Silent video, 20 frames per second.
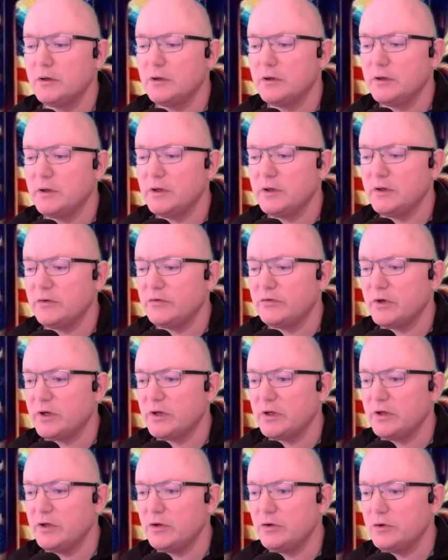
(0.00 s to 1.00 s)
Yes, I
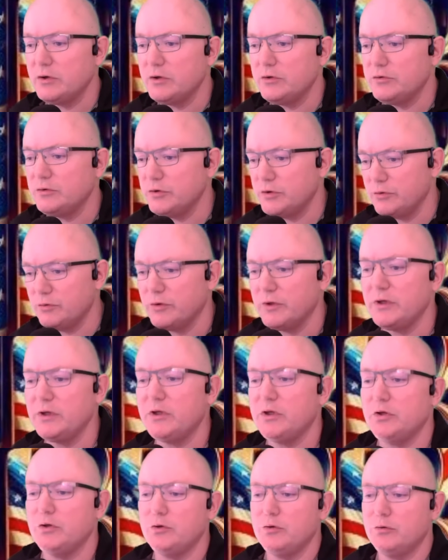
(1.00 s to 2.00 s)
can hear you too.
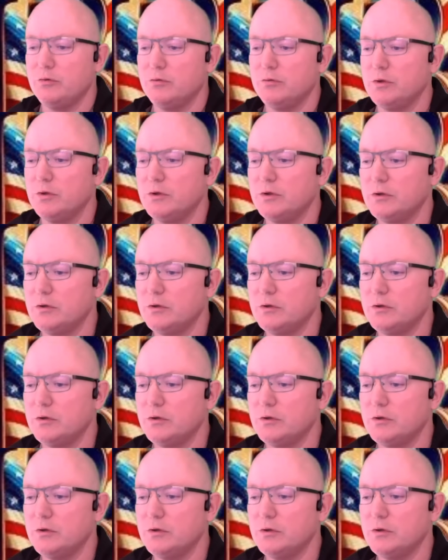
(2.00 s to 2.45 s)
Thank you,